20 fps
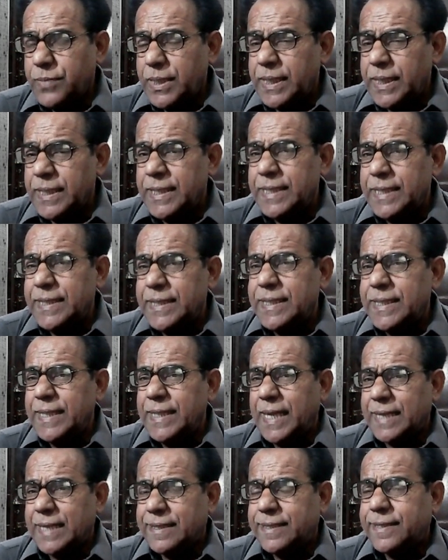in the
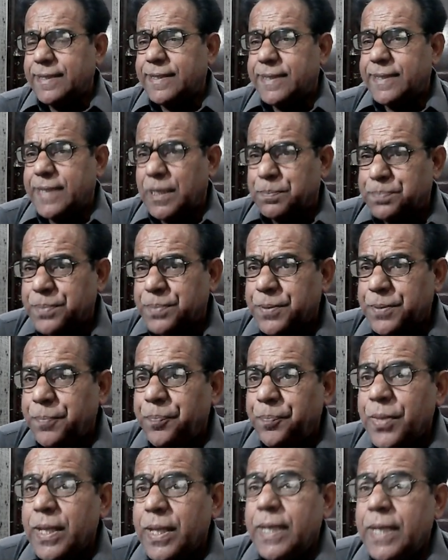next step
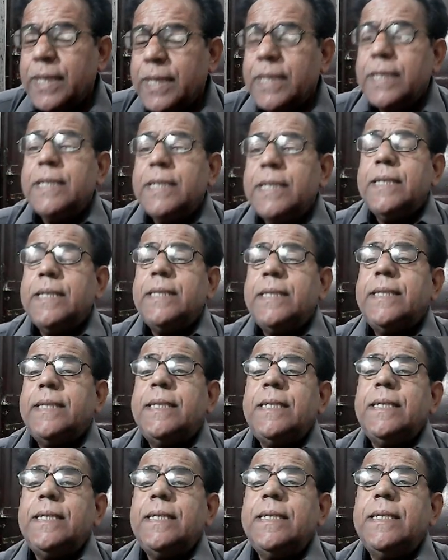
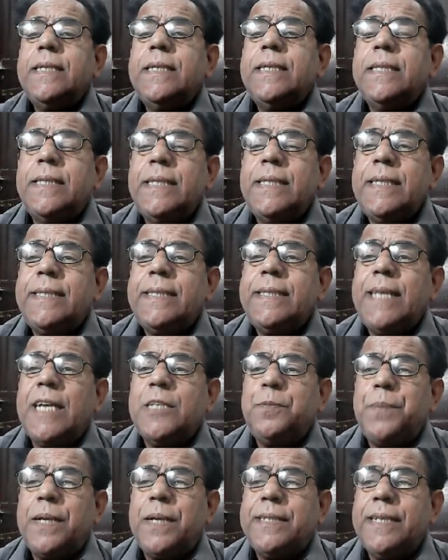this
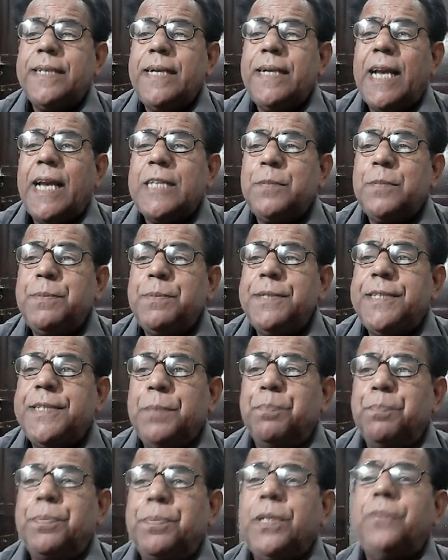expression has been
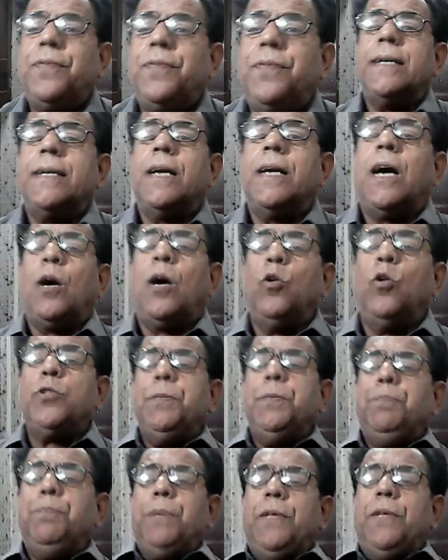simplified. How
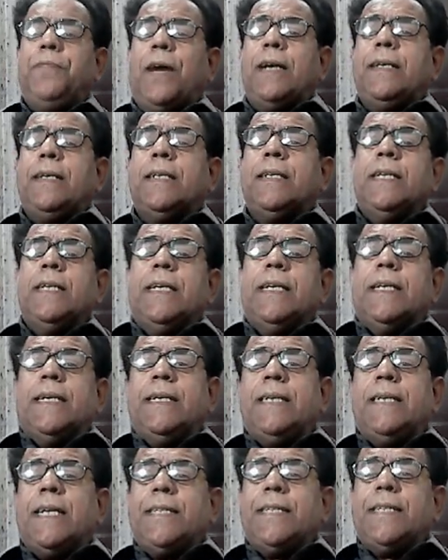simplified?
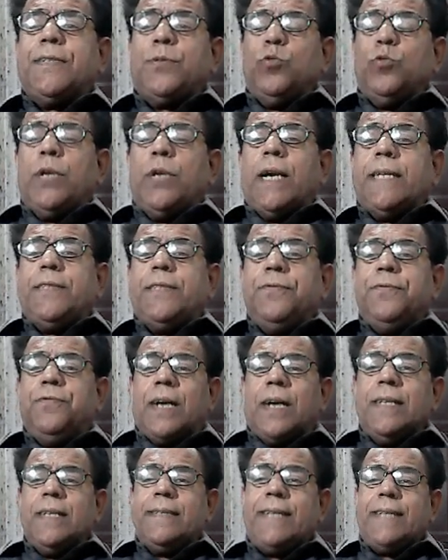Dear students,
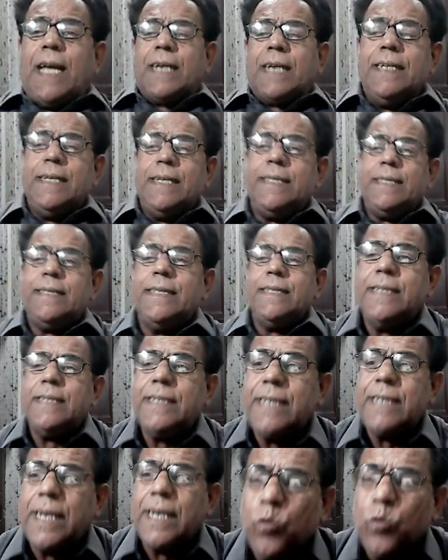1 second is in
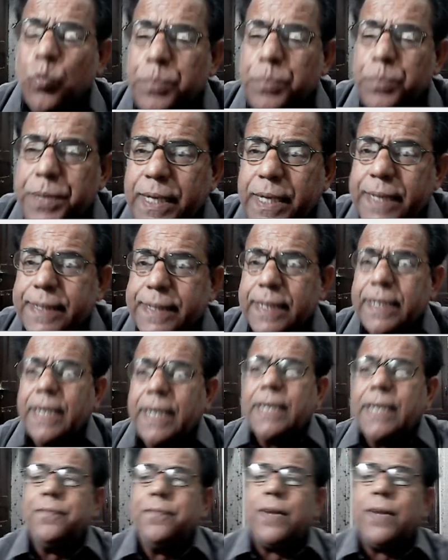the numerator
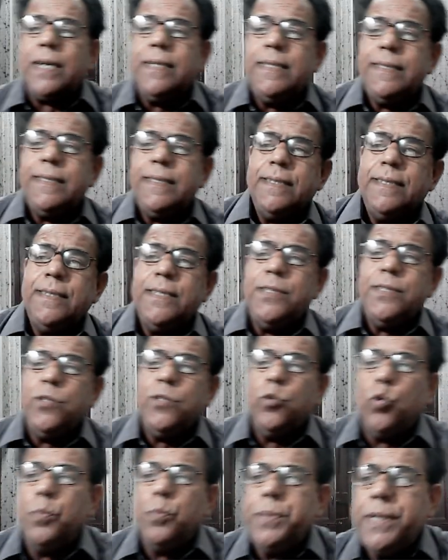and 1 is in the
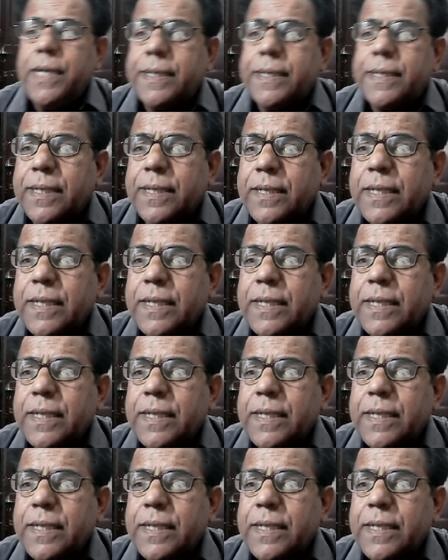denominator.